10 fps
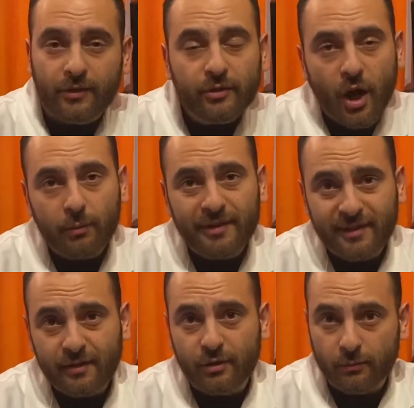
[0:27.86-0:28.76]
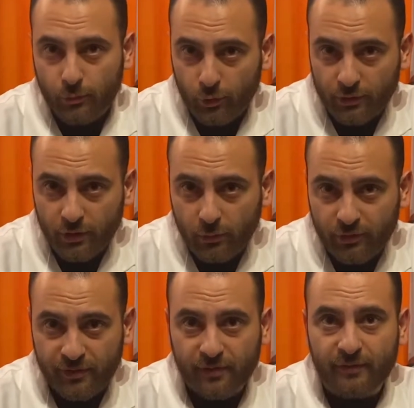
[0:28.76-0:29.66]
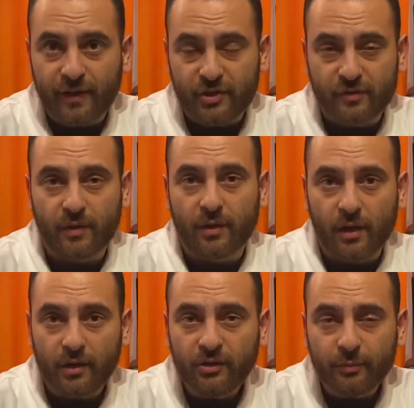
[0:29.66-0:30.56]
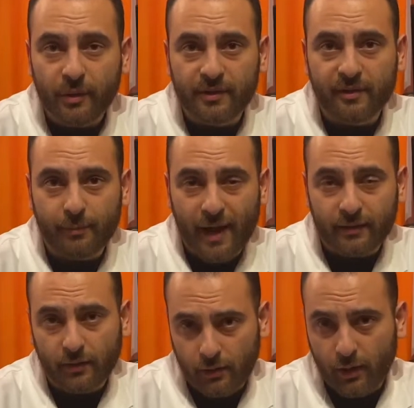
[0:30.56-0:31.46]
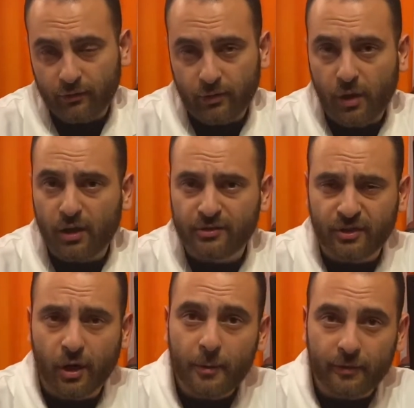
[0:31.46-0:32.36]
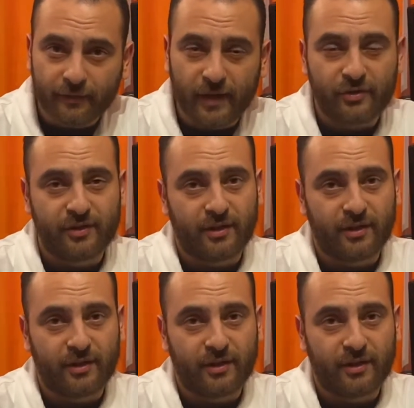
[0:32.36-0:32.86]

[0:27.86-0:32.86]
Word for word: this is commonly seen in pneumonia, which is an infection of the lungs, but this bacteria can also cause other infections,